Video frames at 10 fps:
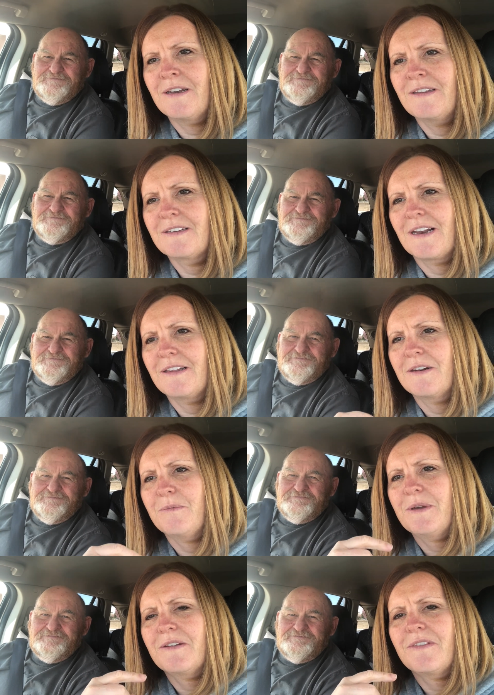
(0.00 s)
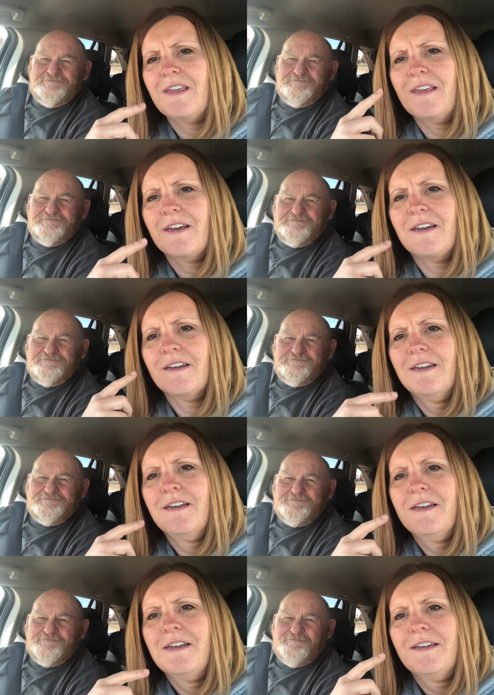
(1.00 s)
Speaker 1: he's got a little bit of the
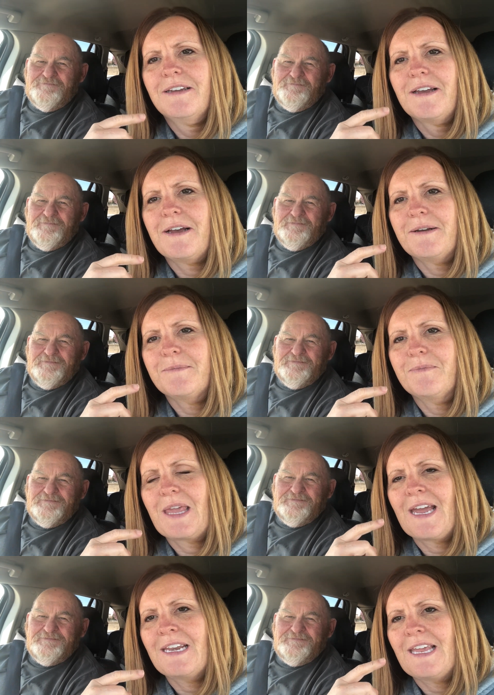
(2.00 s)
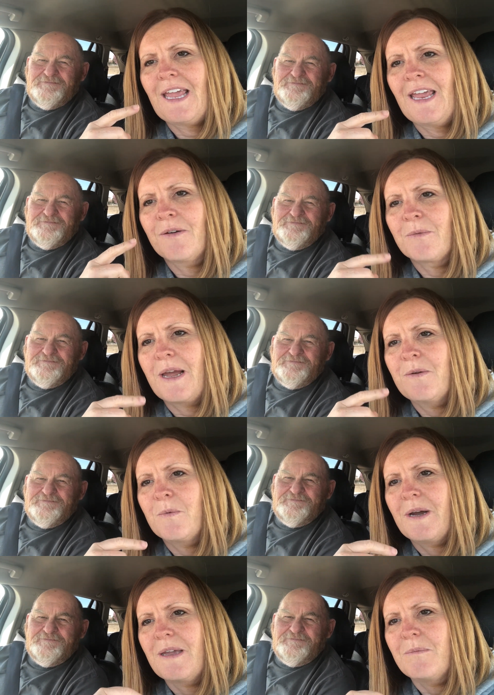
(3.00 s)
candy cane red
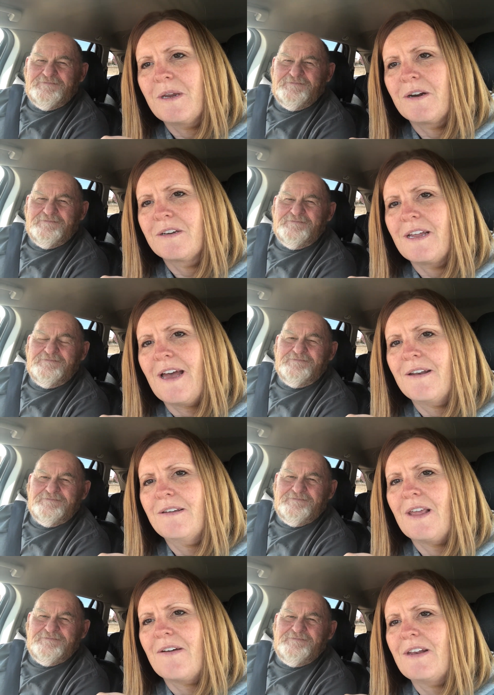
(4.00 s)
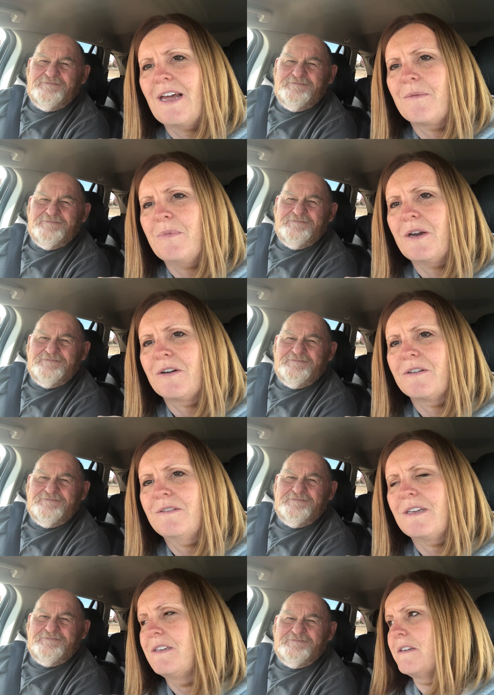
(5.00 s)
and white beard. Dad, you haven't had a beard
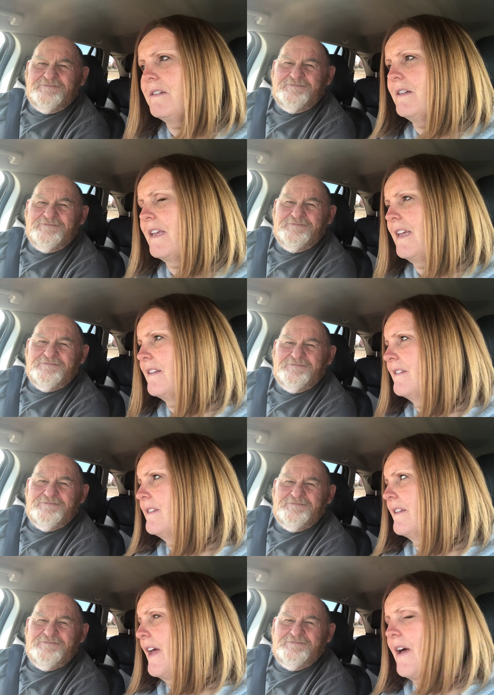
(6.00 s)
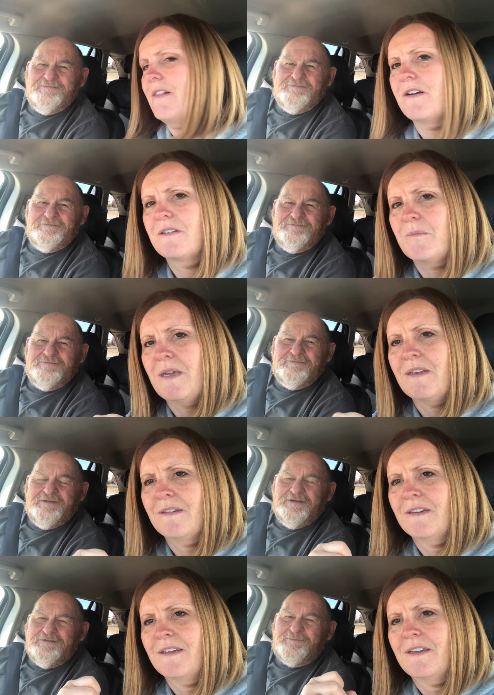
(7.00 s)
until, again, till now. How long's it been?
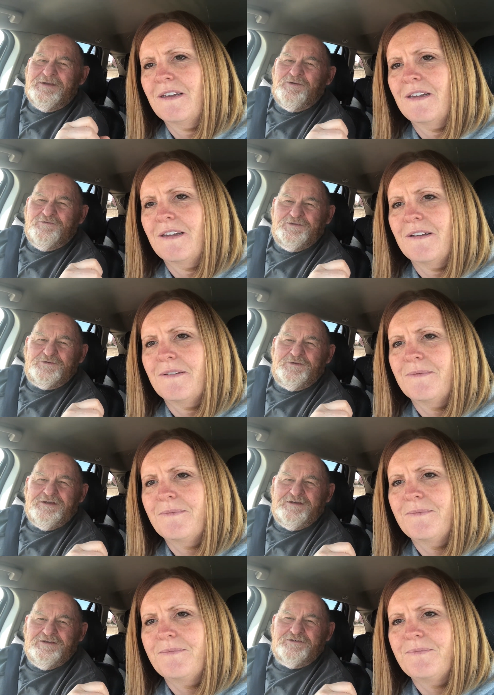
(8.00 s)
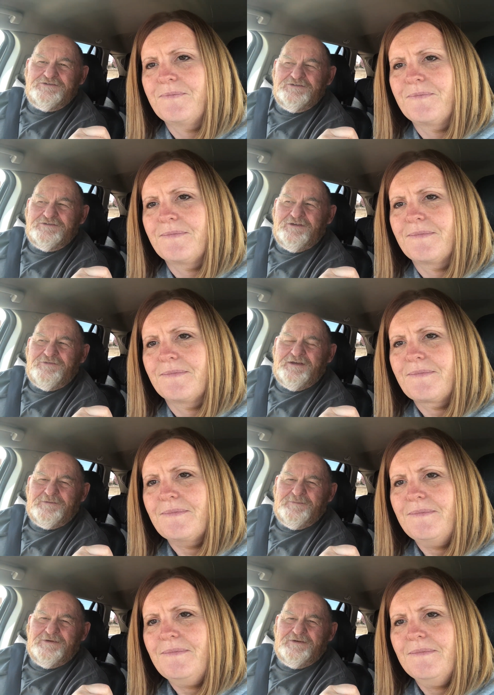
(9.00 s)
It's been over 20 years
Speaker 2: since I've had
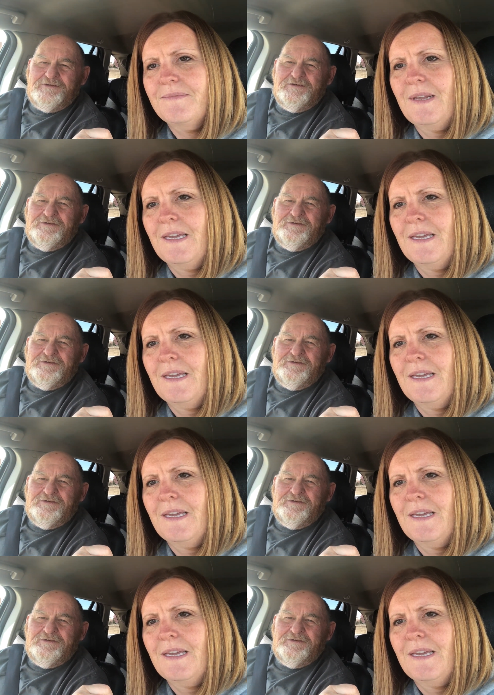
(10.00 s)
a beard.